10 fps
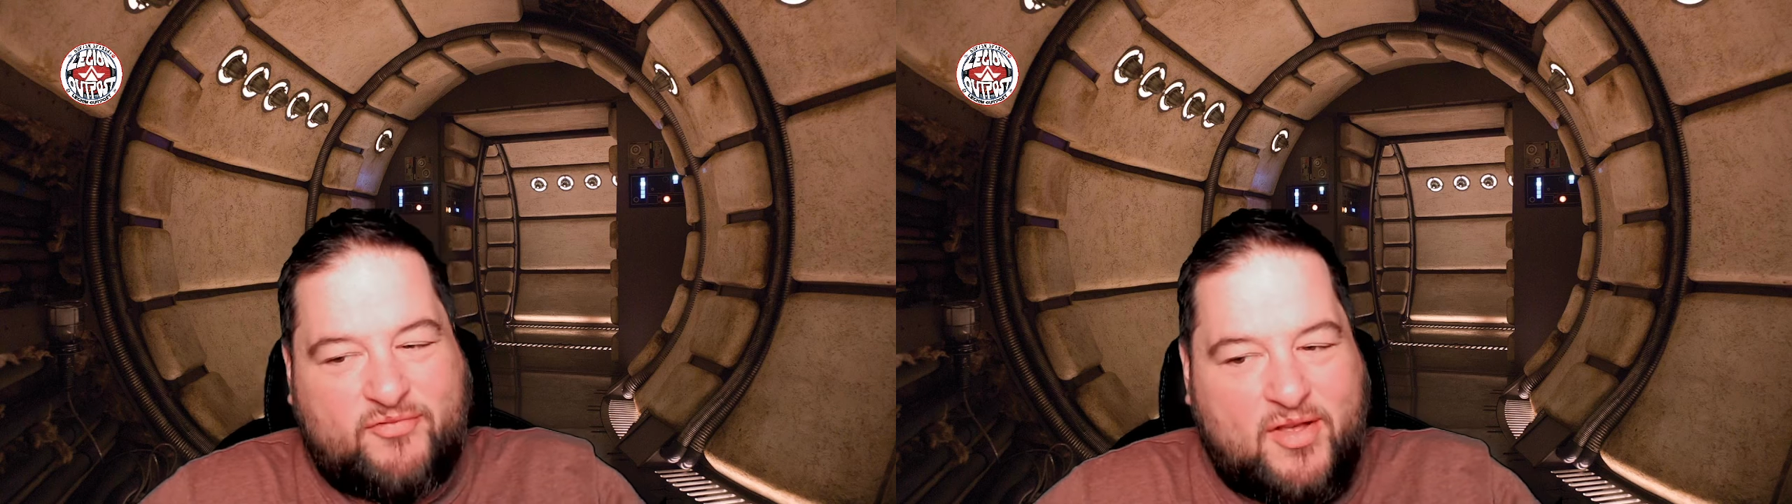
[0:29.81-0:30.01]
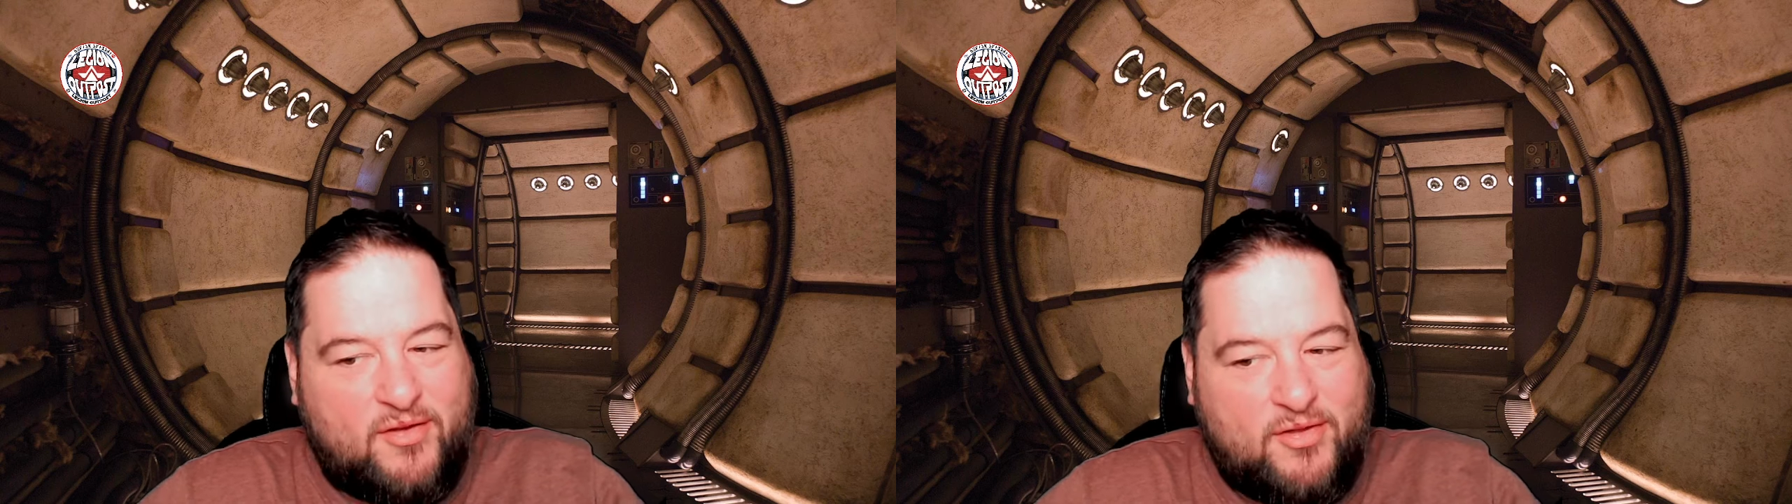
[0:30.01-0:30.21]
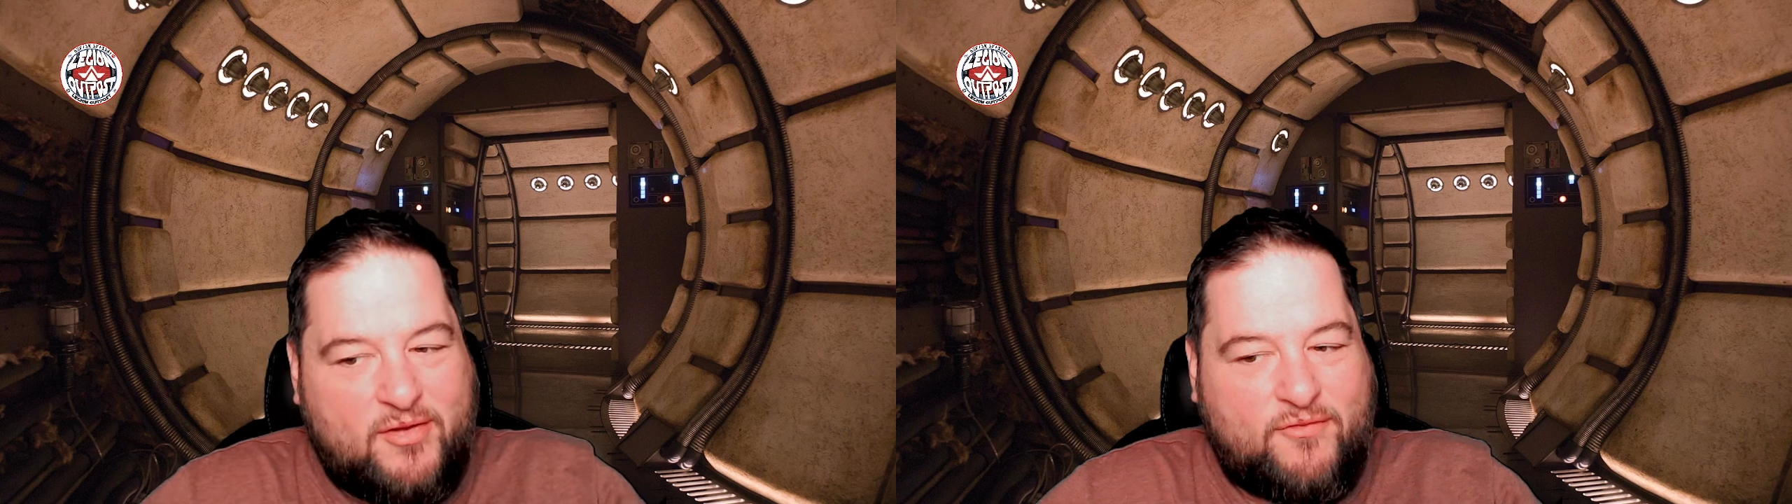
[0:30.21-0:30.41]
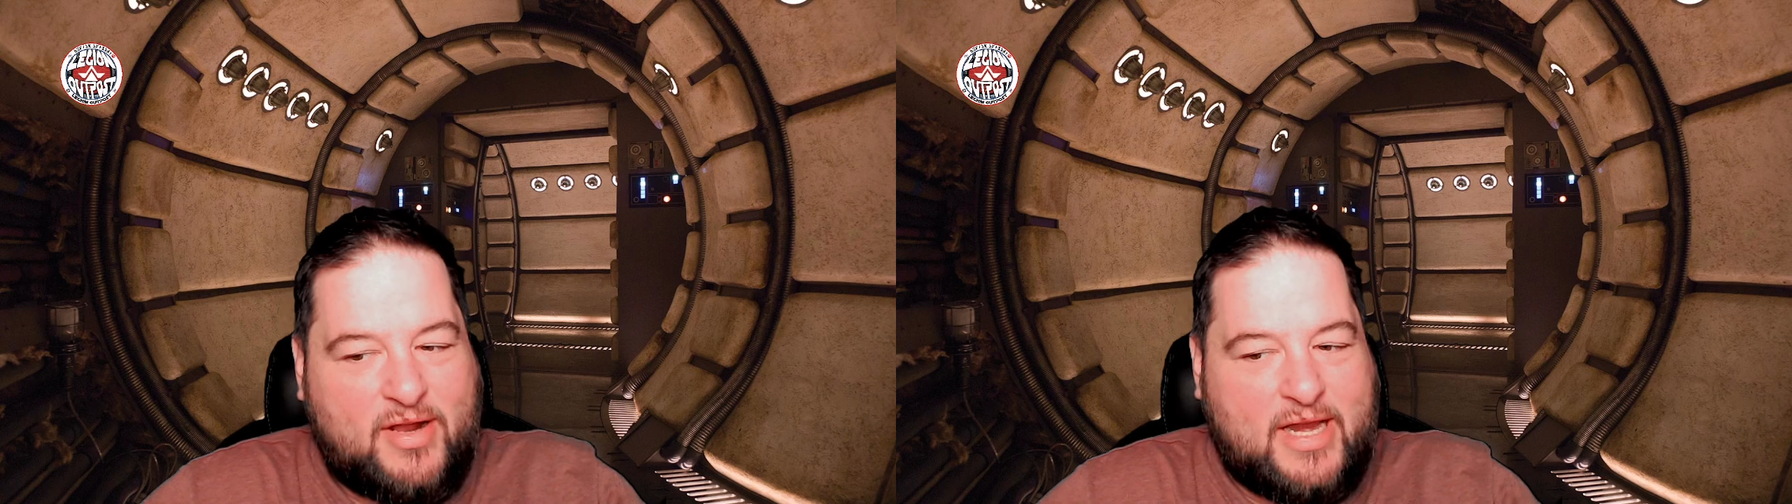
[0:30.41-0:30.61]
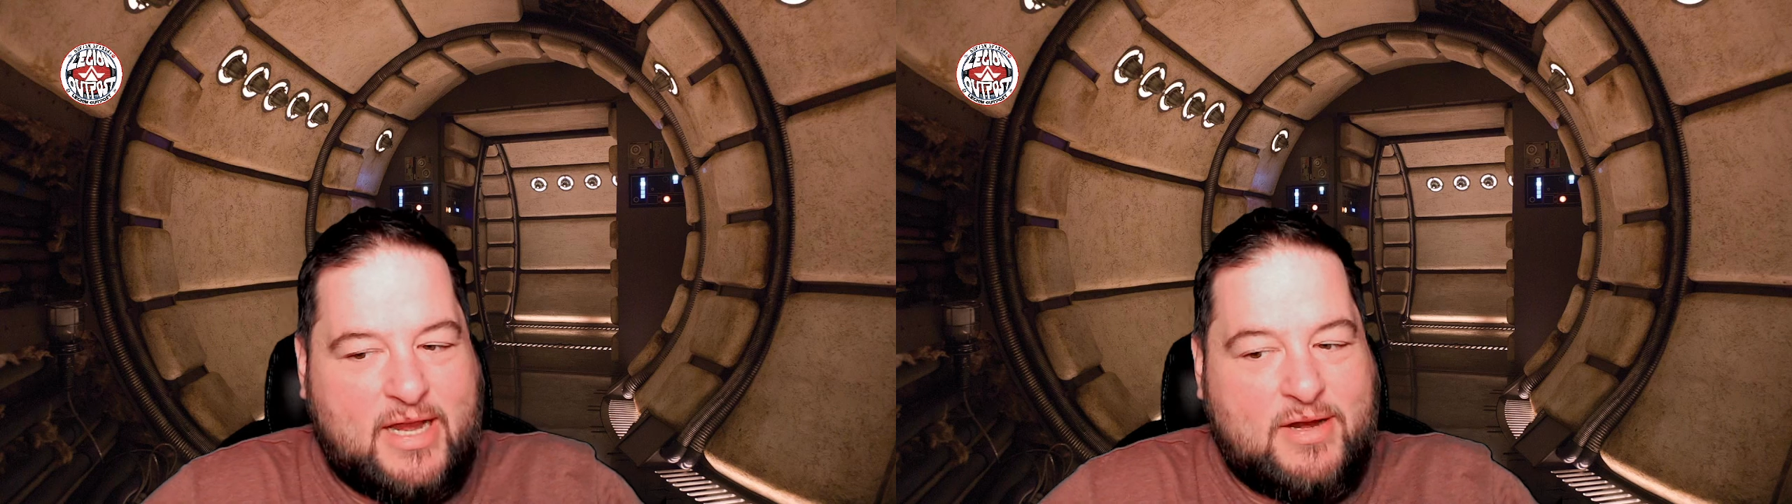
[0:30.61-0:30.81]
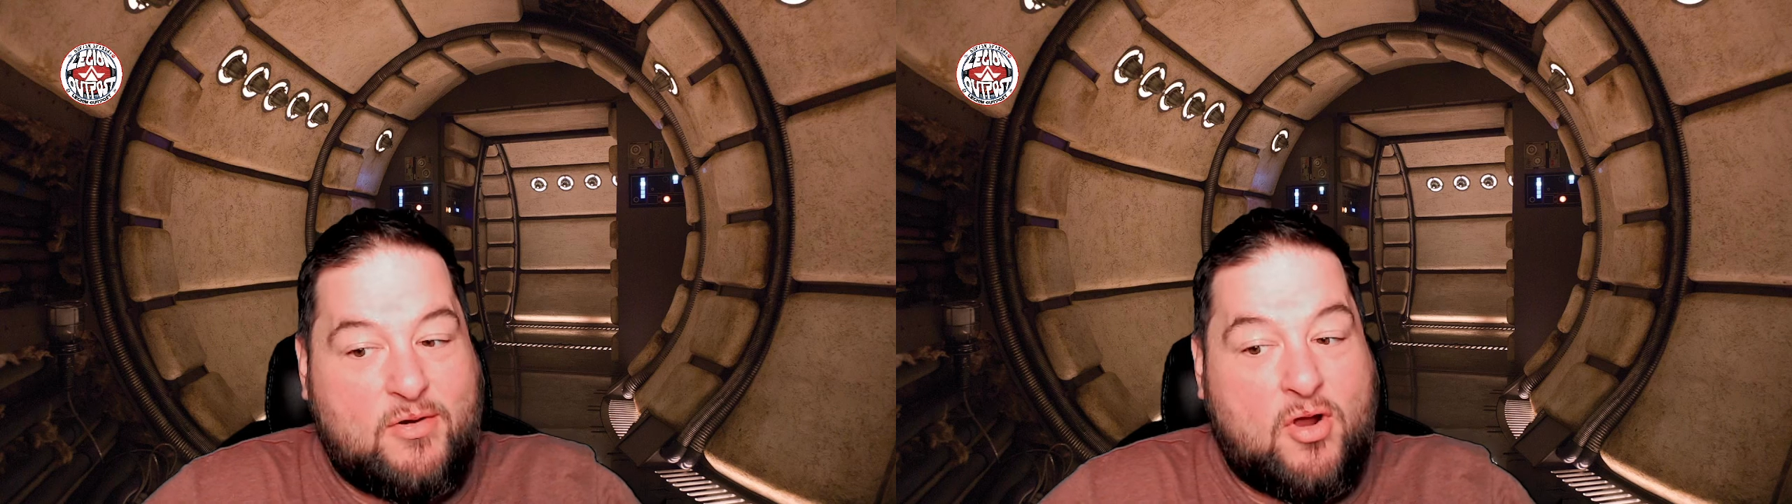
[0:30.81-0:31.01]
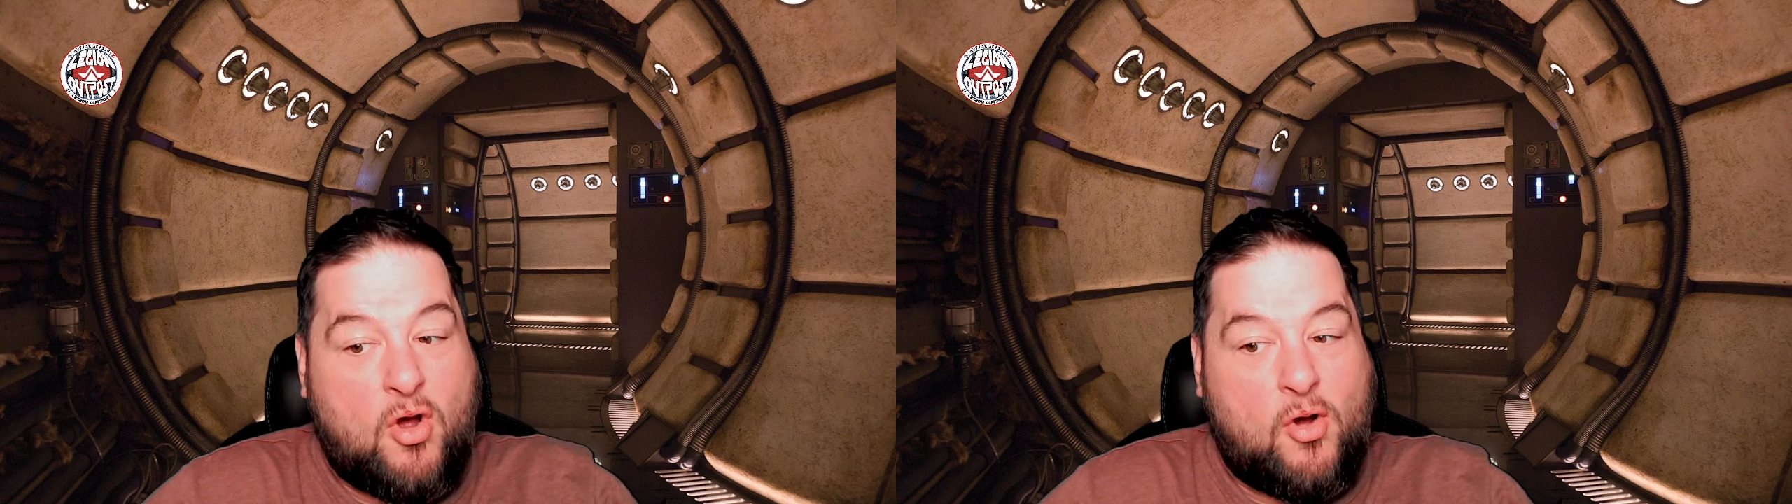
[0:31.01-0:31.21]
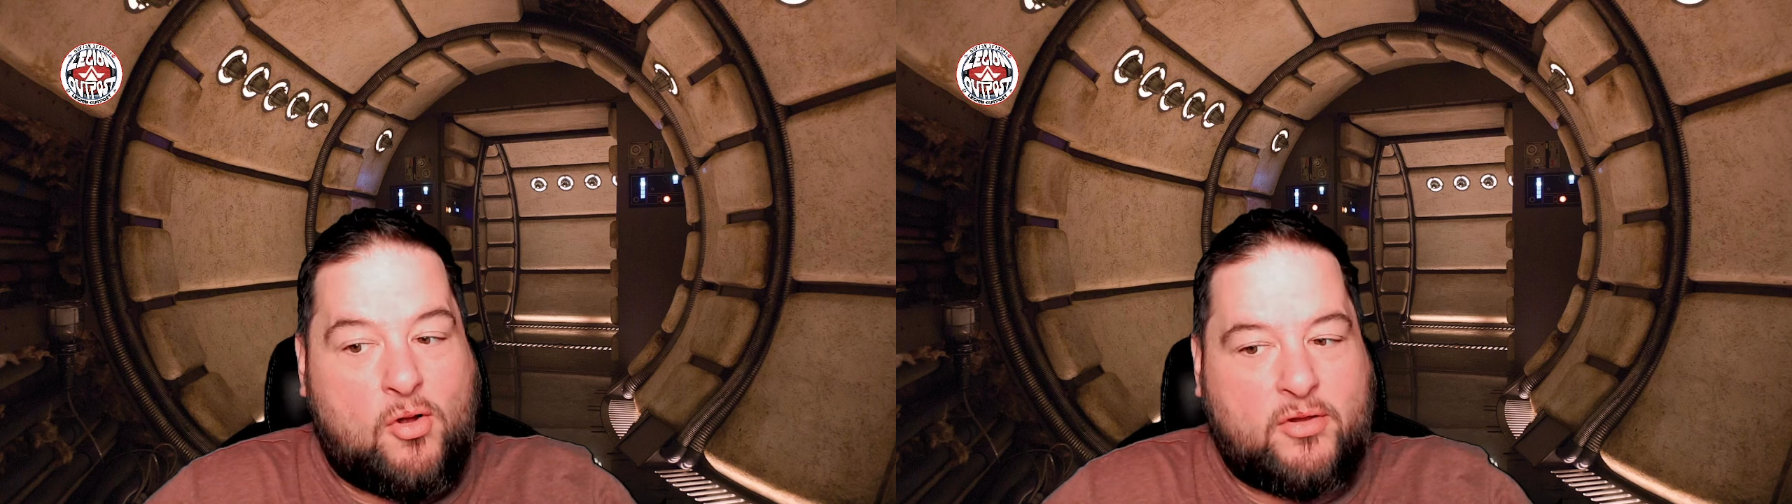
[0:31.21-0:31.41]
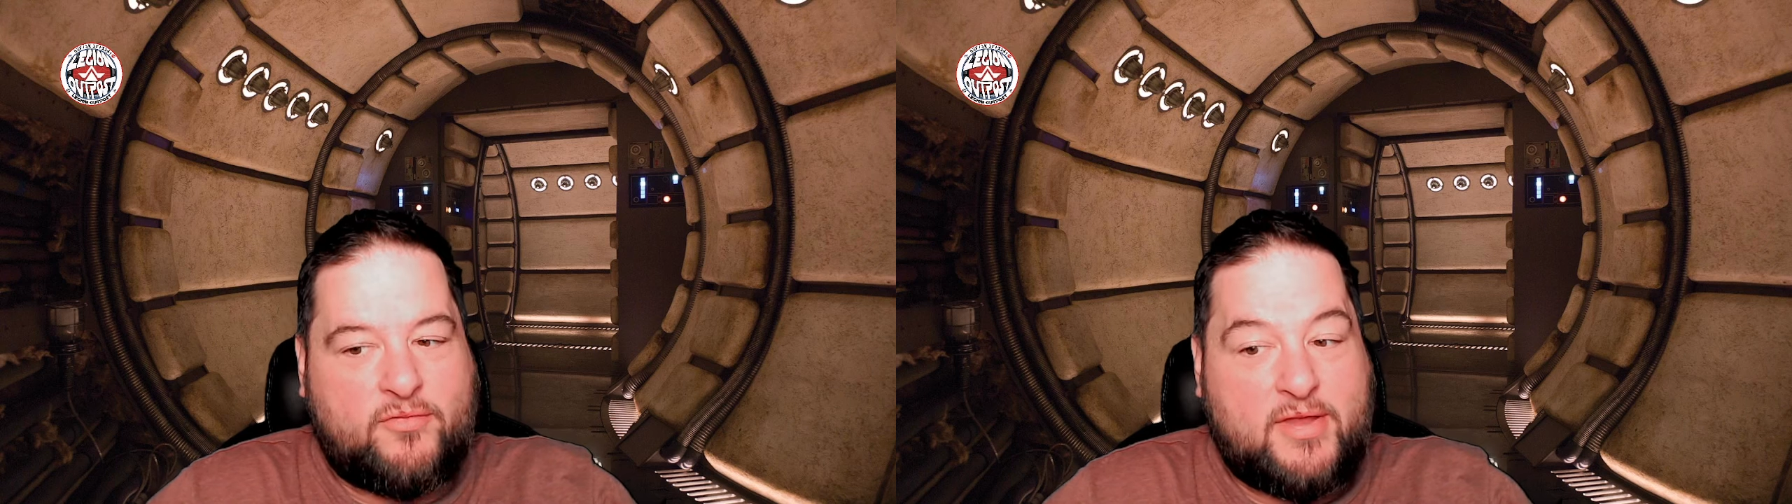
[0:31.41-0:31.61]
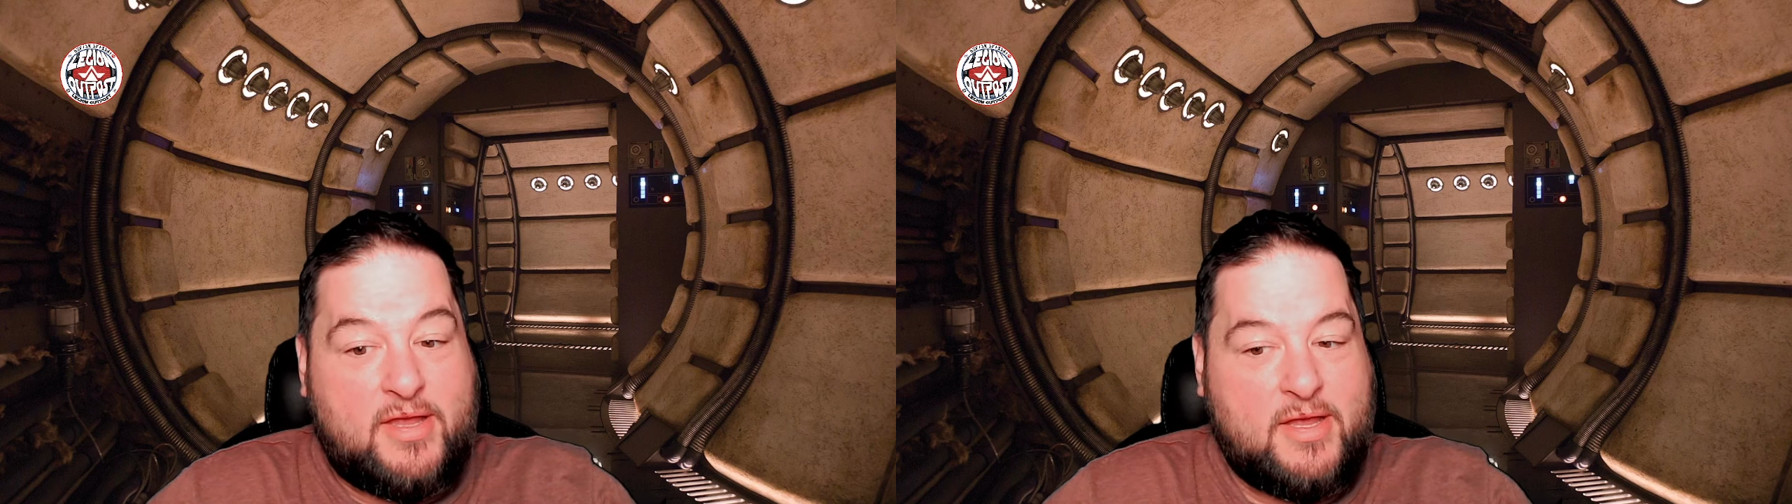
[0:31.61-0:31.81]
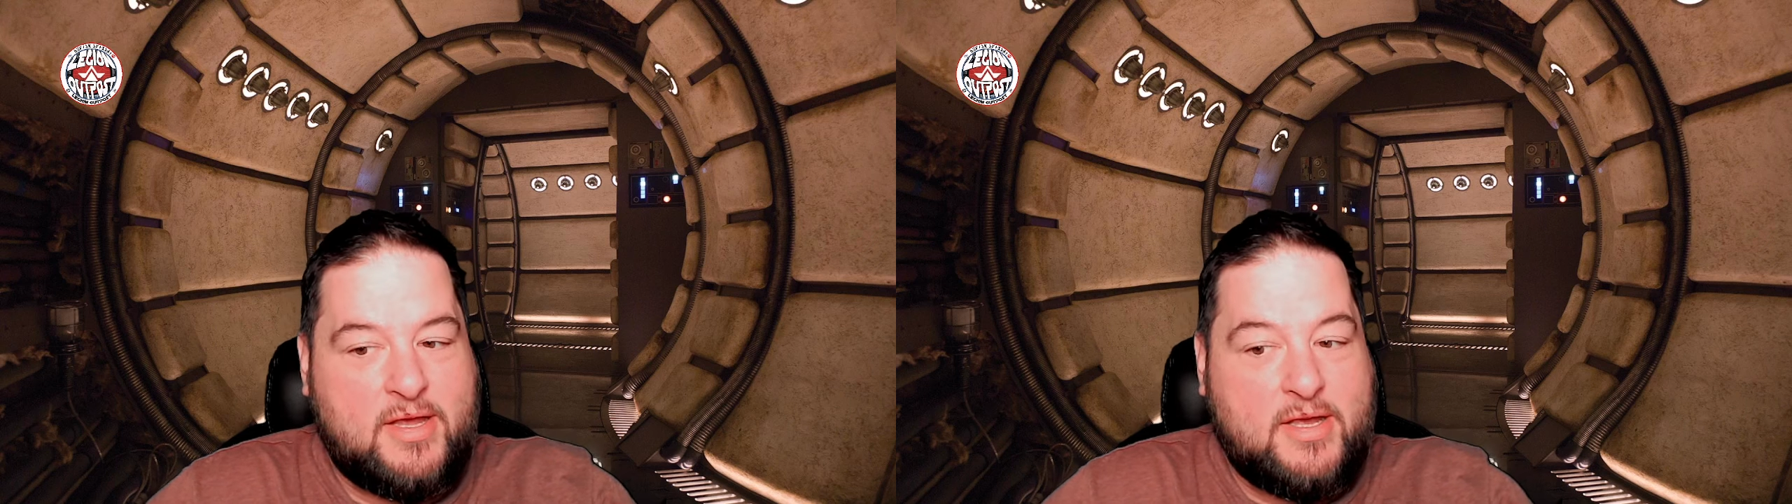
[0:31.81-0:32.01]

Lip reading: feel they fit in and all of the